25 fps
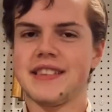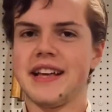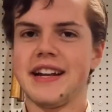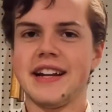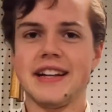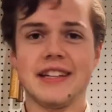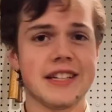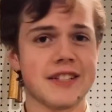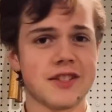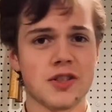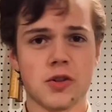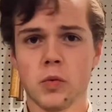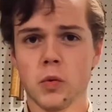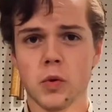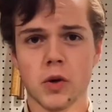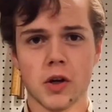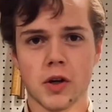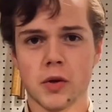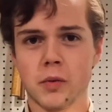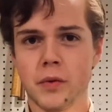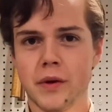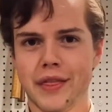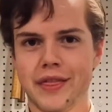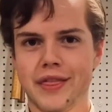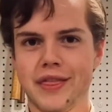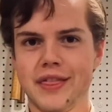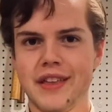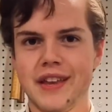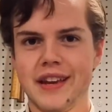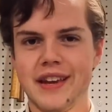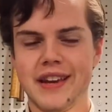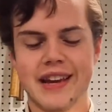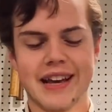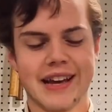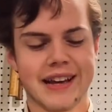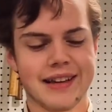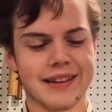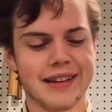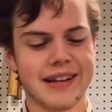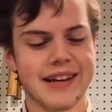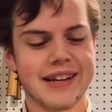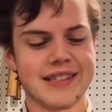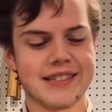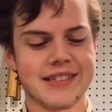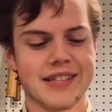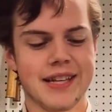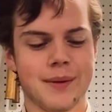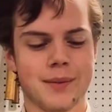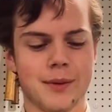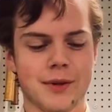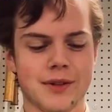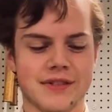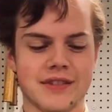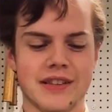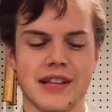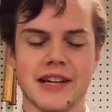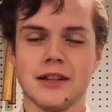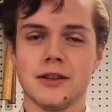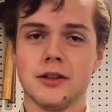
that it doesn't work with thin neck lightsabers like